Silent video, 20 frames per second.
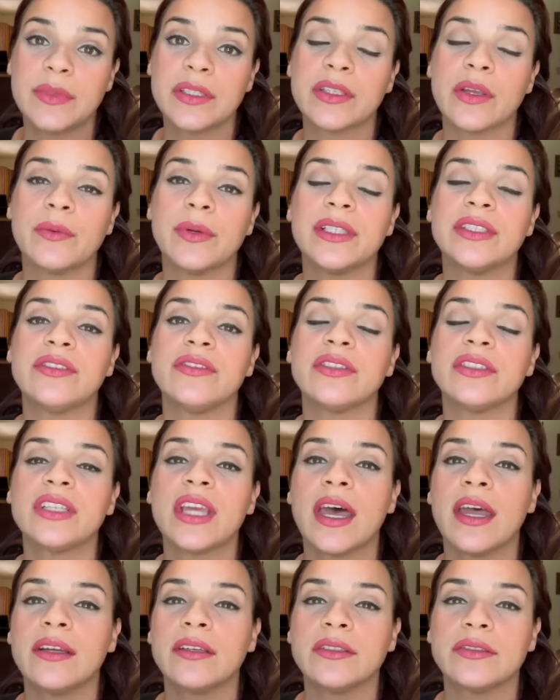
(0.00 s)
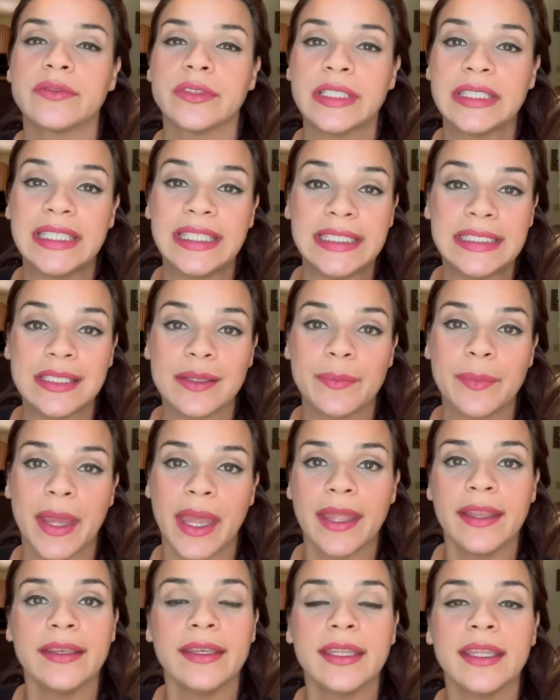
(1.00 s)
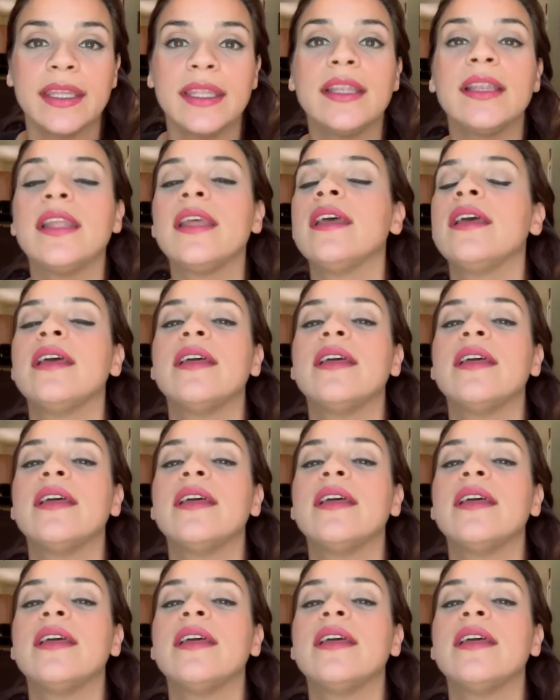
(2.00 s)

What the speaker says: So is your child really independent?